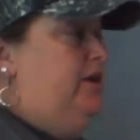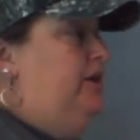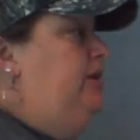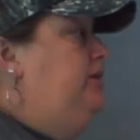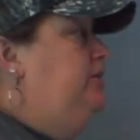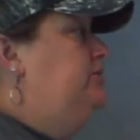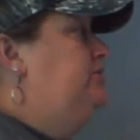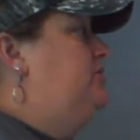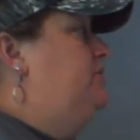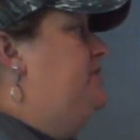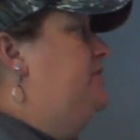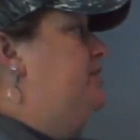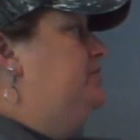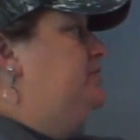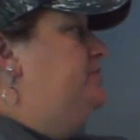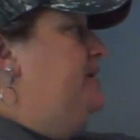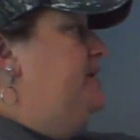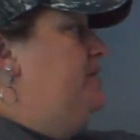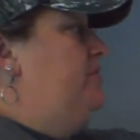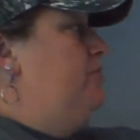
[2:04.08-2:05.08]
So
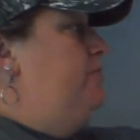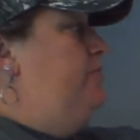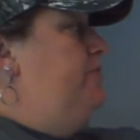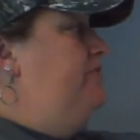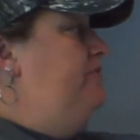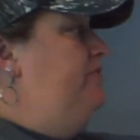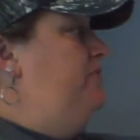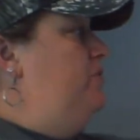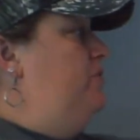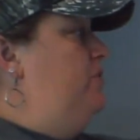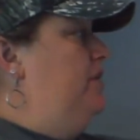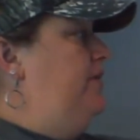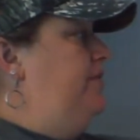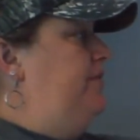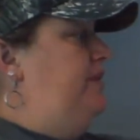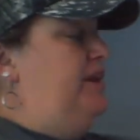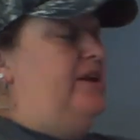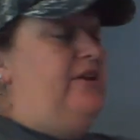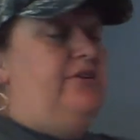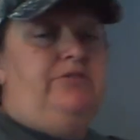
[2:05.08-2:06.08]
here's my group of 4
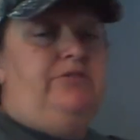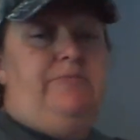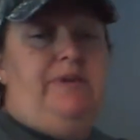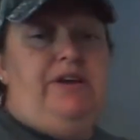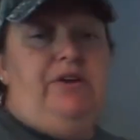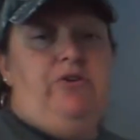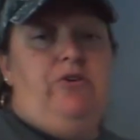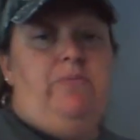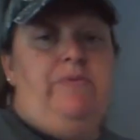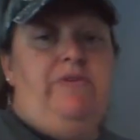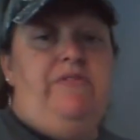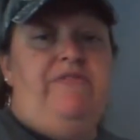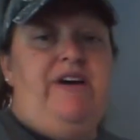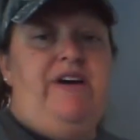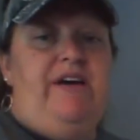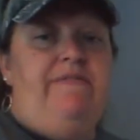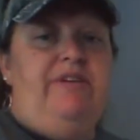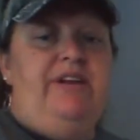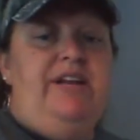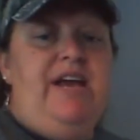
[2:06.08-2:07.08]
and then here's my group of 5.